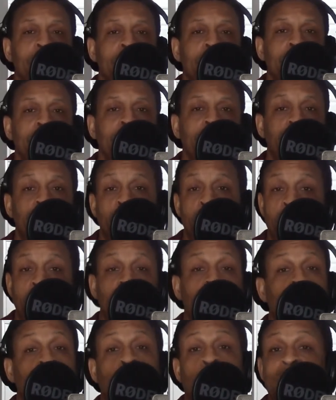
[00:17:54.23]
If your mother
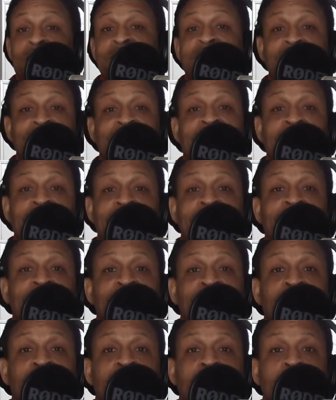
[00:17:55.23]
wasn't that,
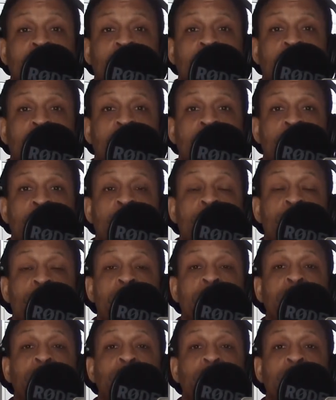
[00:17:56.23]

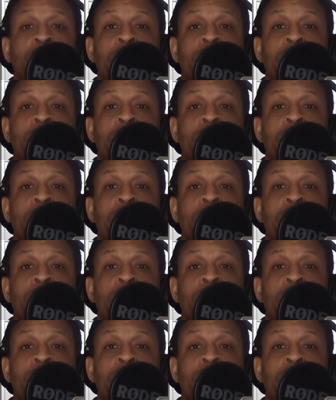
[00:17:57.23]
then